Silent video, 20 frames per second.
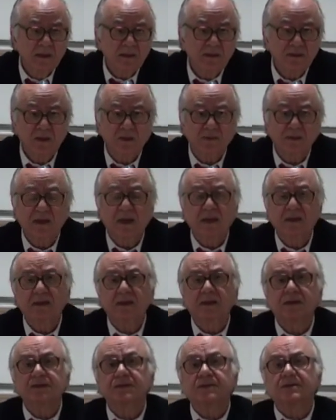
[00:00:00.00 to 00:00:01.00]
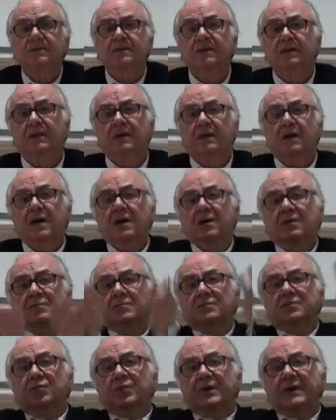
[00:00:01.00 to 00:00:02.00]
So the idea is to see
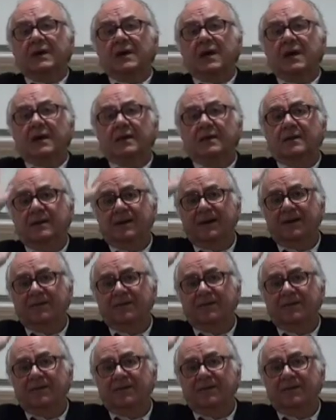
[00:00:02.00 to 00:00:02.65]
how we can,